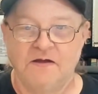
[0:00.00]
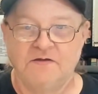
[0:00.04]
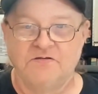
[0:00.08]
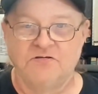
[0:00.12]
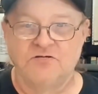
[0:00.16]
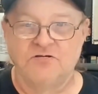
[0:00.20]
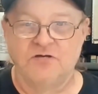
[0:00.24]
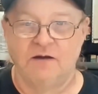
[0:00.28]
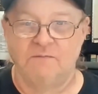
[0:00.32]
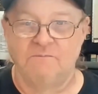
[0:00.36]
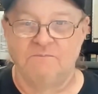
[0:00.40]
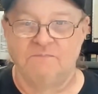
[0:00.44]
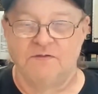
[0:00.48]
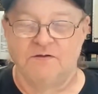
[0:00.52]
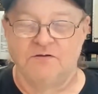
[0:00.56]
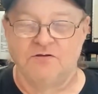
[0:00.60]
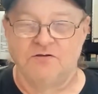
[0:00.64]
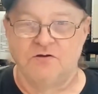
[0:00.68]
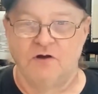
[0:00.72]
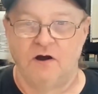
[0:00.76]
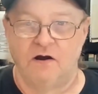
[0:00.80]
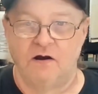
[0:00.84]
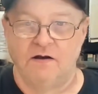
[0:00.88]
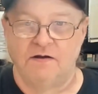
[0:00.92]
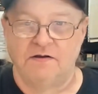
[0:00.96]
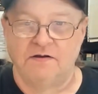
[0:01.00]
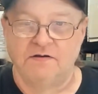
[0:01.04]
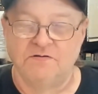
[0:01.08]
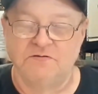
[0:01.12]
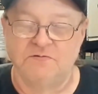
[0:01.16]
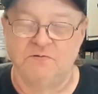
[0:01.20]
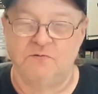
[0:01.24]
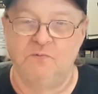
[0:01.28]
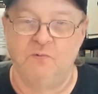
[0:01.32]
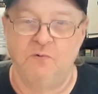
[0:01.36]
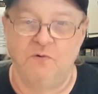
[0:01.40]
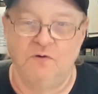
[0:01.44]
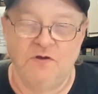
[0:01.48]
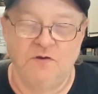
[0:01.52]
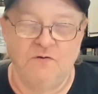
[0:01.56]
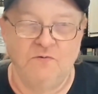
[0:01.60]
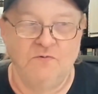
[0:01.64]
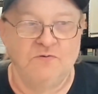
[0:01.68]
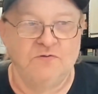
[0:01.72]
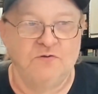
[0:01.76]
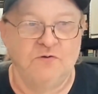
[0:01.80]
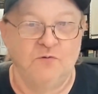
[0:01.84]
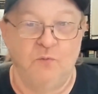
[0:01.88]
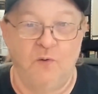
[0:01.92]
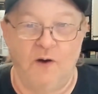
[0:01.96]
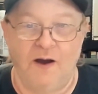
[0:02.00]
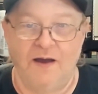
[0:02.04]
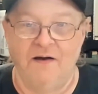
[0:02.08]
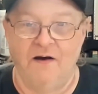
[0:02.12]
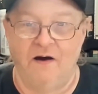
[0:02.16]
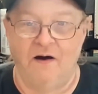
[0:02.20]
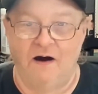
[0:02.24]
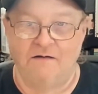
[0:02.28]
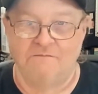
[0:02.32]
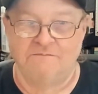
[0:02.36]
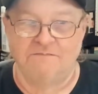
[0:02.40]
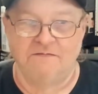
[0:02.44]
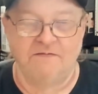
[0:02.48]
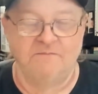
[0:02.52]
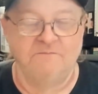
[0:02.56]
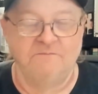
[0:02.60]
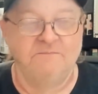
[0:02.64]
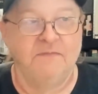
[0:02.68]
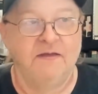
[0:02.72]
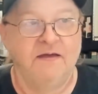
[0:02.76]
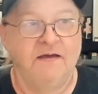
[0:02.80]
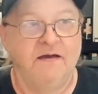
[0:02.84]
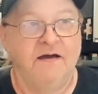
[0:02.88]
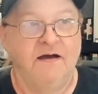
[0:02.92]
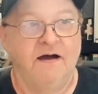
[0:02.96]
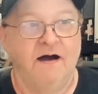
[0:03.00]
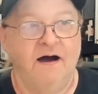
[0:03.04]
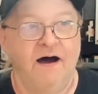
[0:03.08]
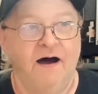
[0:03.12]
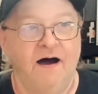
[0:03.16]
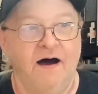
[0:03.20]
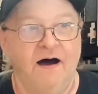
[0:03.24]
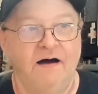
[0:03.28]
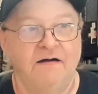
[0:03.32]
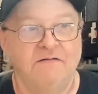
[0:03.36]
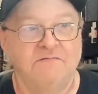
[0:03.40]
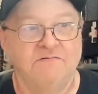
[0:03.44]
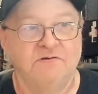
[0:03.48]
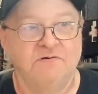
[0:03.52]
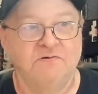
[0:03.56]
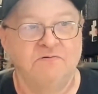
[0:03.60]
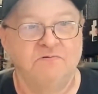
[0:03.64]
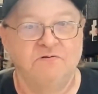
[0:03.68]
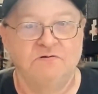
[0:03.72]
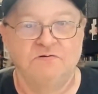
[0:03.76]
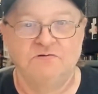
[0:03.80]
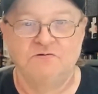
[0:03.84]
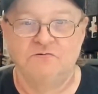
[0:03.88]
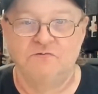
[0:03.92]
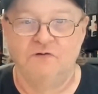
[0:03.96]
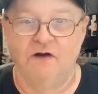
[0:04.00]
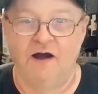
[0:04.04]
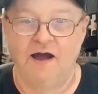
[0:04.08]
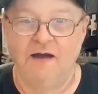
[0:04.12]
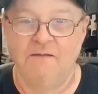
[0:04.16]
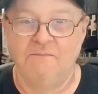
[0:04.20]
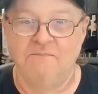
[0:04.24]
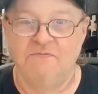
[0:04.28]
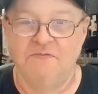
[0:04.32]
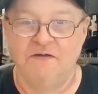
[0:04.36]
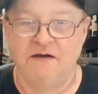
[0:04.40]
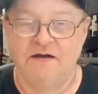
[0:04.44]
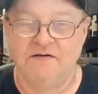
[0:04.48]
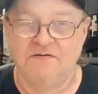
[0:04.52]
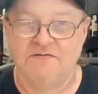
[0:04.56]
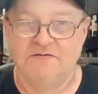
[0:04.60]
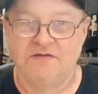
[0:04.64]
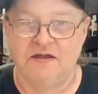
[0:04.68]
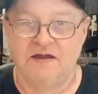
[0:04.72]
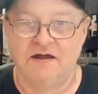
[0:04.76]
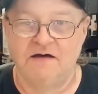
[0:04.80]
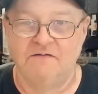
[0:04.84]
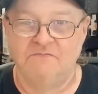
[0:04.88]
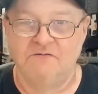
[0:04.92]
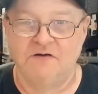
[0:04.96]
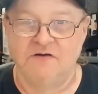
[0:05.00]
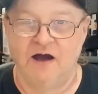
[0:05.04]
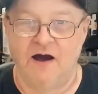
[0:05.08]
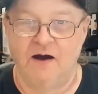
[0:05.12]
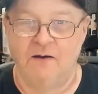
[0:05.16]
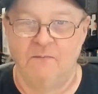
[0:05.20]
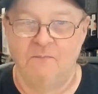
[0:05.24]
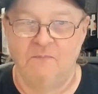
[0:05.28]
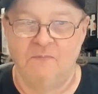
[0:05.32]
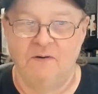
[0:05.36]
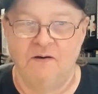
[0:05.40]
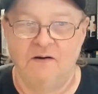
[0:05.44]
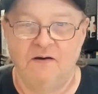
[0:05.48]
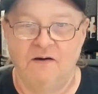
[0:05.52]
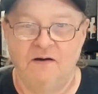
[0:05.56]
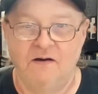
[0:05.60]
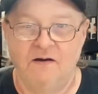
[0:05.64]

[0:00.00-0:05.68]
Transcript: "jump the shark" is used quite often to describe things that have come